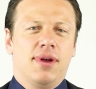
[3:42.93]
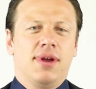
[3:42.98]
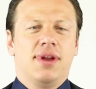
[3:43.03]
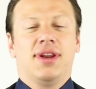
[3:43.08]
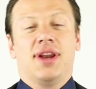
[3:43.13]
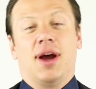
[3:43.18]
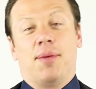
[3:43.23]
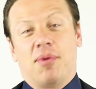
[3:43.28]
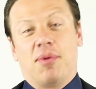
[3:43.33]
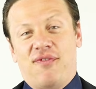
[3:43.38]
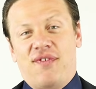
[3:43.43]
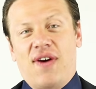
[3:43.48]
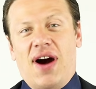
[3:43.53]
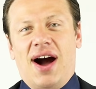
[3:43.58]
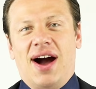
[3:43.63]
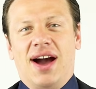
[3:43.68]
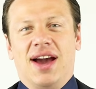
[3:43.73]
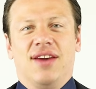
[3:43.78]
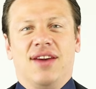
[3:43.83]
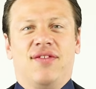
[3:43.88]
Number
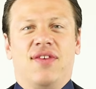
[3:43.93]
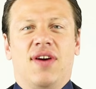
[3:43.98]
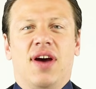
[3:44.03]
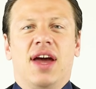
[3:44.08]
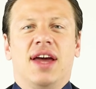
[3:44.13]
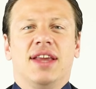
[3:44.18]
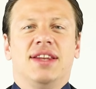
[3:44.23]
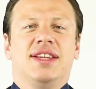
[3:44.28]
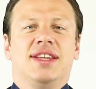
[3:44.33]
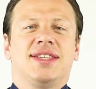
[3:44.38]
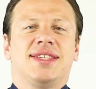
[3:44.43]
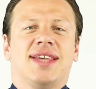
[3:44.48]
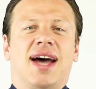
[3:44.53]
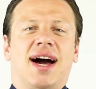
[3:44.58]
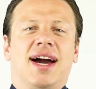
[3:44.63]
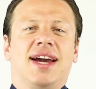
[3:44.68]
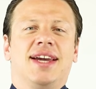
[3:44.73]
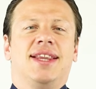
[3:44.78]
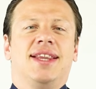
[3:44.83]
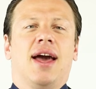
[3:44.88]
five,
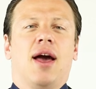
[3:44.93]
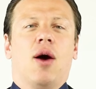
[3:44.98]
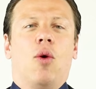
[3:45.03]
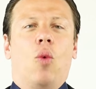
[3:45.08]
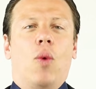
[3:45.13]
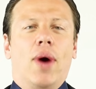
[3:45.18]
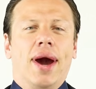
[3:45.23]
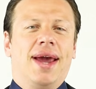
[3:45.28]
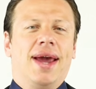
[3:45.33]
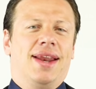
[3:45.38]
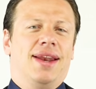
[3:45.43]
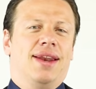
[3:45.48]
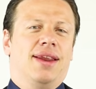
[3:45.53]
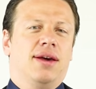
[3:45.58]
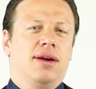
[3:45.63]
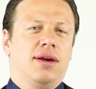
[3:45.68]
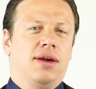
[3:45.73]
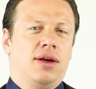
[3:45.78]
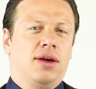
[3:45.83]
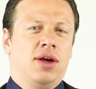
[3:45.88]
decide when
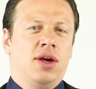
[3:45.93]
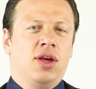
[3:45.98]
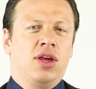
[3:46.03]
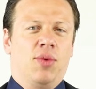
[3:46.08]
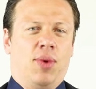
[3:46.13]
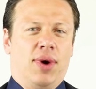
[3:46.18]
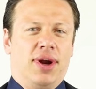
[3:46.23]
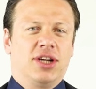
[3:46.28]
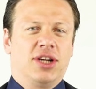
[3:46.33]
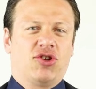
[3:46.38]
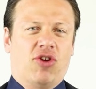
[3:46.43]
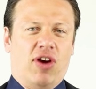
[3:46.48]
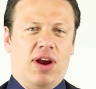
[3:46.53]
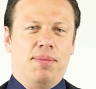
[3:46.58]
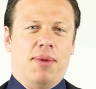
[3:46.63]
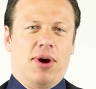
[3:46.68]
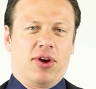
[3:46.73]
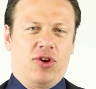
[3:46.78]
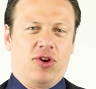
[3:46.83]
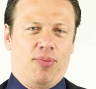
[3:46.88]
you want to
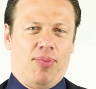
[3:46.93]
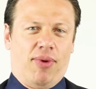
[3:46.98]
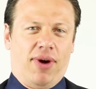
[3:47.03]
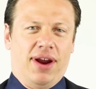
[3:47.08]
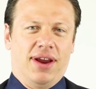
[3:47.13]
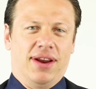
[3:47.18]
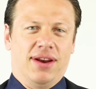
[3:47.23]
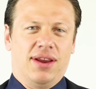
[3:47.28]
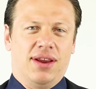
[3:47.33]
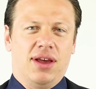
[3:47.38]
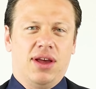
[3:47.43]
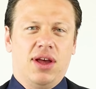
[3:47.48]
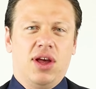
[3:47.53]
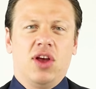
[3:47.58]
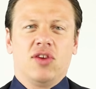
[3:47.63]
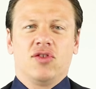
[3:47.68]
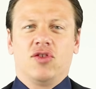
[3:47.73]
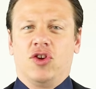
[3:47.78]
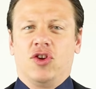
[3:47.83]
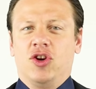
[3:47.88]
trademark your brand.
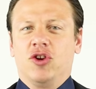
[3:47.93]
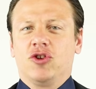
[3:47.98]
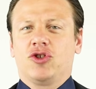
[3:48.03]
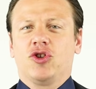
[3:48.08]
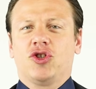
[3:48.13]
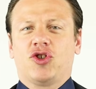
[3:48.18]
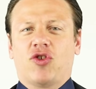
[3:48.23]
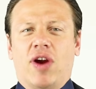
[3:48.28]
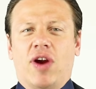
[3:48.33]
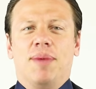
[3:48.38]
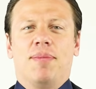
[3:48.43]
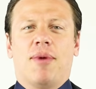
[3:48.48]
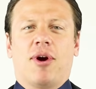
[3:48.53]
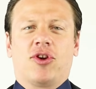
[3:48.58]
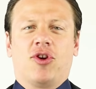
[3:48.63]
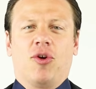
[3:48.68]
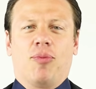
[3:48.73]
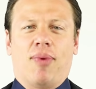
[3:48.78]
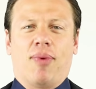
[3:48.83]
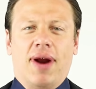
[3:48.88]
So you should
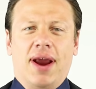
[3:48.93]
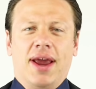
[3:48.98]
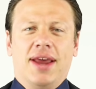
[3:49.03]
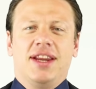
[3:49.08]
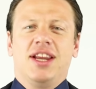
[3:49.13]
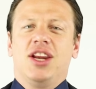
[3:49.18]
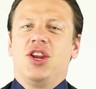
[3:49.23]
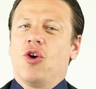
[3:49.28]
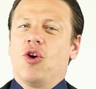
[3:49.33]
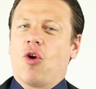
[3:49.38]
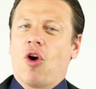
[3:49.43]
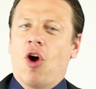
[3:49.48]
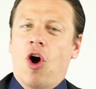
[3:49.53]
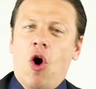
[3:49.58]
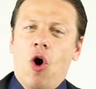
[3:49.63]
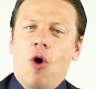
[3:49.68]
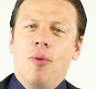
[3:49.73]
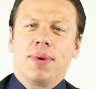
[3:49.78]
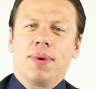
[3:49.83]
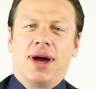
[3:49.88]
trademark your brand in your
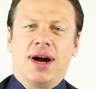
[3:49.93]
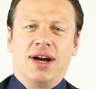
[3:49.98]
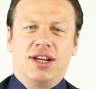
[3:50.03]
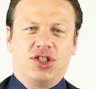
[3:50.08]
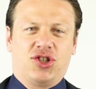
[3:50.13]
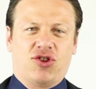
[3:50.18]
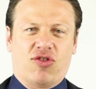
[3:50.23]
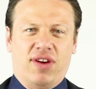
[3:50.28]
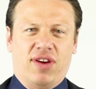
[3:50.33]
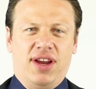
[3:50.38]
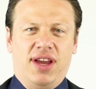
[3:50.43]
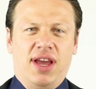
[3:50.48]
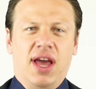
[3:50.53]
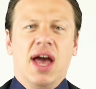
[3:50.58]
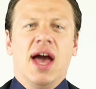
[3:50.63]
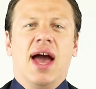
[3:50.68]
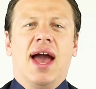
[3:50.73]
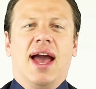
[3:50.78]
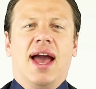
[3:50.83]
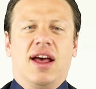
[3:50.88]
home country
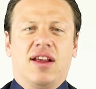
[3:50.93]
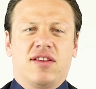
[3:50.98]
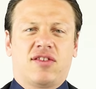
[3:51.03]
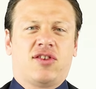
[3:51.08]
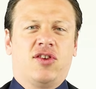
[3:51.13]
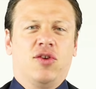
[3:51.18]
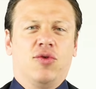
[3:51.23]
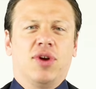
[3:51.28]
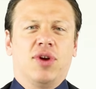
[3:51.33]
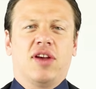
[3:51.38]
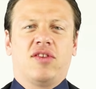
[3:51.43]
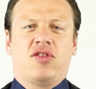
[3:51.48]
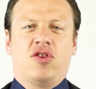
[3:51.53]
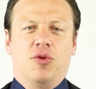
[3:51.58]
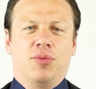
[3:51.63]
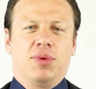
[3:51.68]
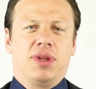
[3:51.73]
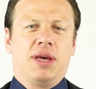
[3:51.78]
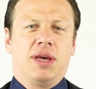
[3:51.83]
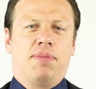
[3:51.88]
as soon as
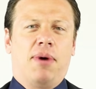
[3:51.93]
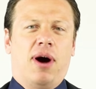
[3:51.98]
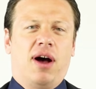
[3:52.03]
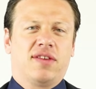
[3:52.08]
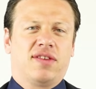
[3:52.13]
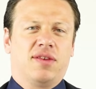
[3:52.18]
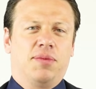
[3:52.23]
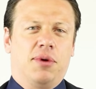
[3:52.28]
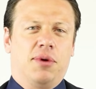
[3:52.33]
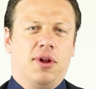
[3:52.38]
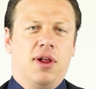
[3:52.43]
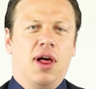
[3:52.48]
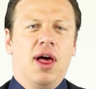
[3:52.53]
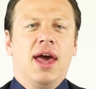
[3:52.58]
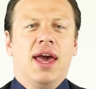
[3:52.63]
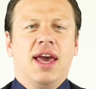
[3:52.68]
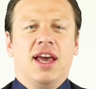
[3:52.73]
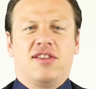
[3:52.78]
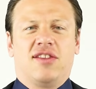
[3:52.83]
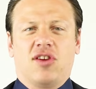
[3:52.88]
humanly possible.
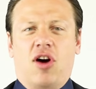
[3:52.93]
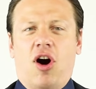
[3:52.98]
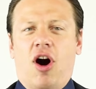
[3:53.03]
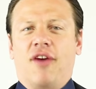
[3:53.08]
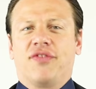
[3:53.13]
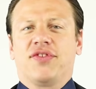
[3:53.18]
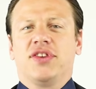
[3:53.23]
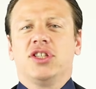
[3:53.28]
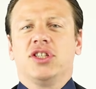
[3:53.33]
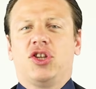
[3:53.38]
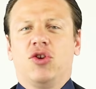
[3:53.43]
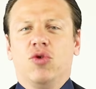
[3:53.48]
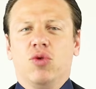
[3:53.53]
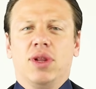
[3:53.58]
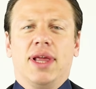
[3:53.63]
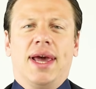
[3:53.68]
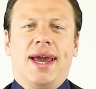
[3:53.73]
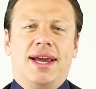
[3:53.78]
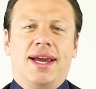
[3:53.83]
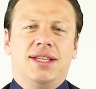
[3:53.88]
It's often too
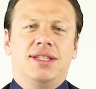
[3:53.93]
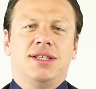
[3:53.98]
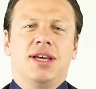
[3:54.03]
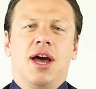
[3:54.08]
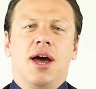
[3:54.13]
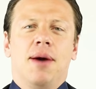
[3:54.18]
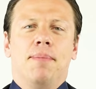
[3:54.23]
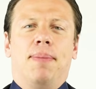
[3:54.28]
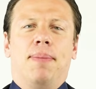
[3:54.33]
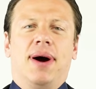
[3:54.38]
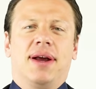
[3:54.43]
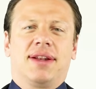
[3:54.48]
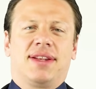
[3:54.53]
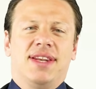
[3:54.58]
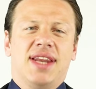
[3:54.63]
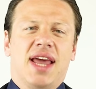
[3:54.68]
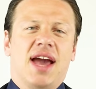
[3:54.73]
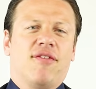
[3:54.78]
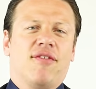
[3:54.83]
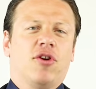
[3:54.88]
late, but
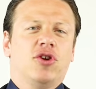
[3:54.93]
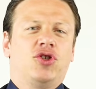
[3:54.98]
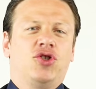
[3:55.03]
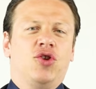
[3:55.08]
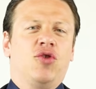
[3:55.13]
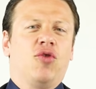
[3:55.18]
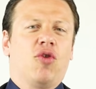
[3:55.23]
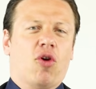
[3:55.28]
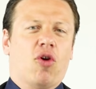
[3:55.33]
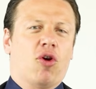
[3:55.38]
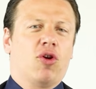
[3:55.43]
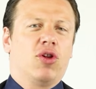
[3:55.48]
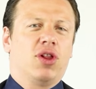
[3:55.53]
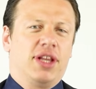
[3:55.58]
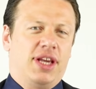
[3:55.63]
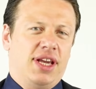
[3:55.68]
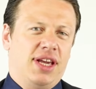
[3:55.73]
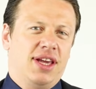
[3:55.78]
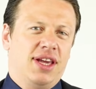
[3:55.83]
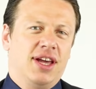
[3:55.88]
never too
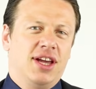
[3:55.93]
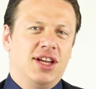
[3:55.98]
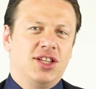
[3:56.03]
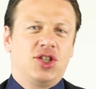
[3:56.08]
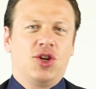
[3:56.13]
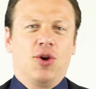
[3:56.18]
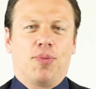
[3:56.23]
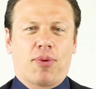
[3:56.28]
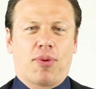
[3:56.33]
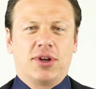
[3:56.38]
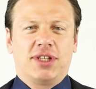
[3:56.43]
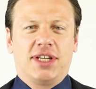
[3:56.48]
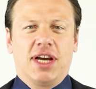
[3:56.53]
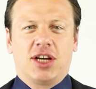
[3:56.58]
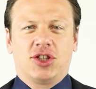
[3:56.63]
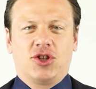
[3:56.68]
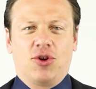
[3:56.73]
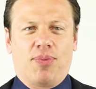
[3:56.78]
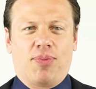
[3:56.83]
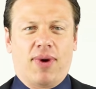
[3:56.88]
early to
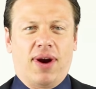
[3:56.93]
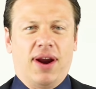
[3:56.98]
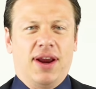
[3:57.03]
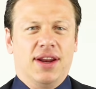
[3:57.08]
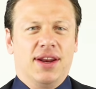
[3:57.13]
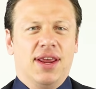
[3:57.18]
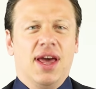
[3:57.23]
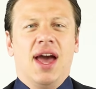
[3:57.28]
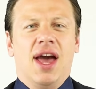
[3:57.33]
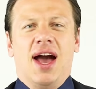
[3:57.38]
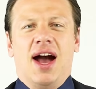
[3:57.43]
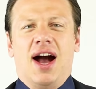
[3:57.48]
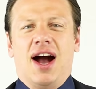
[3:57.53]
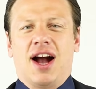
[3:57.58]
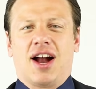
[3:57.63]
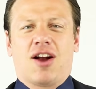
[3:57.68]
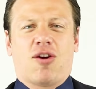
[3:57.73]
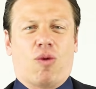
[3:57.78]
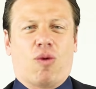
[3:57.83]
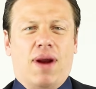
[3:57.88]
protect your brand.
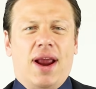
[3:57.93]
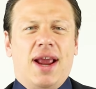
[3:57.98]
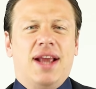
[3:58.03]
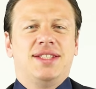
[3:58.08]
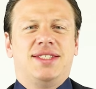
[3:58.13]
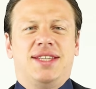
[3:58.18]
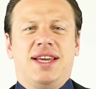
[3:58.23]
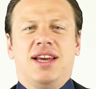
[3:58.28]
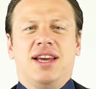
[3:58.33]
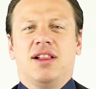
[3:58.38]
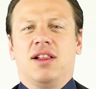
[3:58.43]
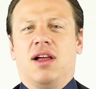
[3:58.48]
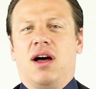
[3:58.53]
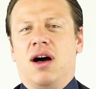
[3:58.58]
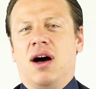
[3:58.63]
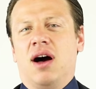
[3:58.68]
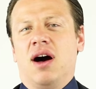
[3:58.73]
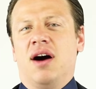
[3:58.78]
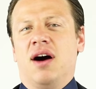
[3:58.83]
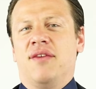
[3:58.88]
A great deal
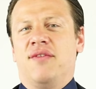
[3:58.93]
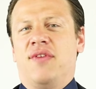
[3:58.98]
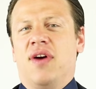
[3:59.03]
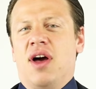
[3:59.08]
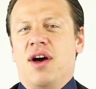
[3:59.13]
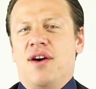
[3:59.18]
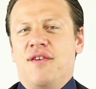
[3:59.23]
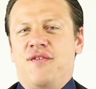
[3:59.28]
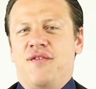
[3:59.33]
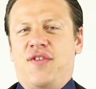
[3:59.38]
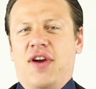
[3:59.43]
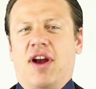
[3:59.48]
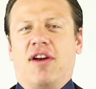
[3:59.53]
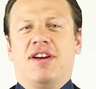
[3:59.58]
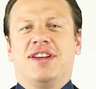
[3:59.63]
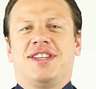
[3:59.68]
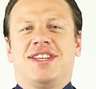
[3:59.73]
of very